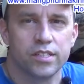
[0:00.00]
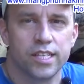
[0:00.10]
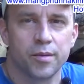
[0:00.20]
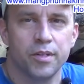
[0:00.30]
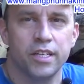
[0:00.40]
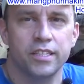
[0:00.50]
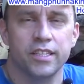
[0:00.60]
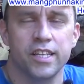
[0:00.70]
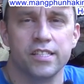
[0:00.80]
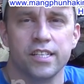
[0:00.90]
little segment
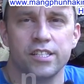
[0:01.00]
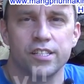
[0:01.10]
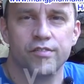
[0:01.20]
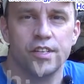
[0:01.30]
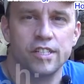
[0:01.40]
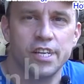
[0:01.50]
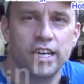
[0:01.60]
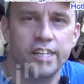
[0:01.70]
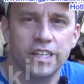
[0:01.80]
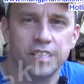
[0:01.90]
into this. I just finished
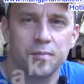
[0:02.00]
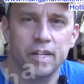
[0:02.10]
editing